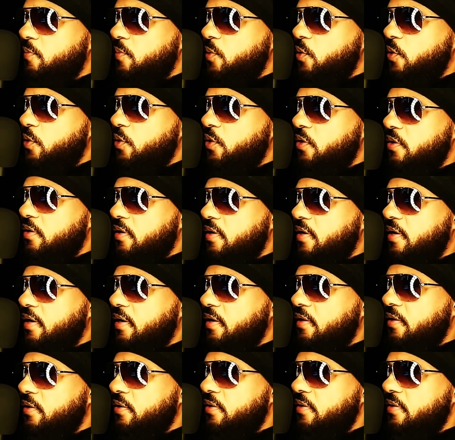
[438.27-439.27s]
more
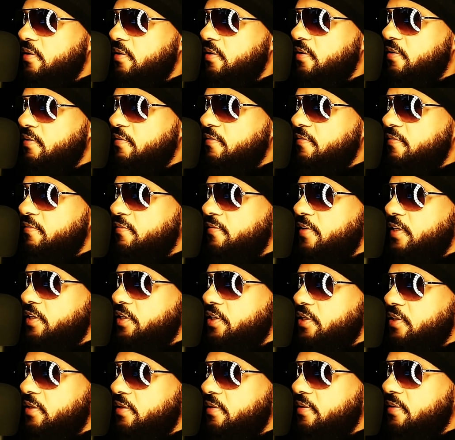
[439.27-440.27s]
color
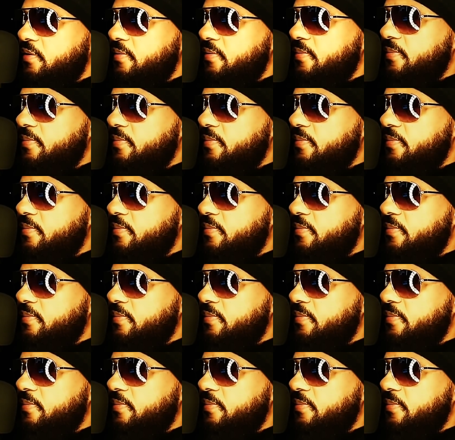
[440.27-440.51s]
vision.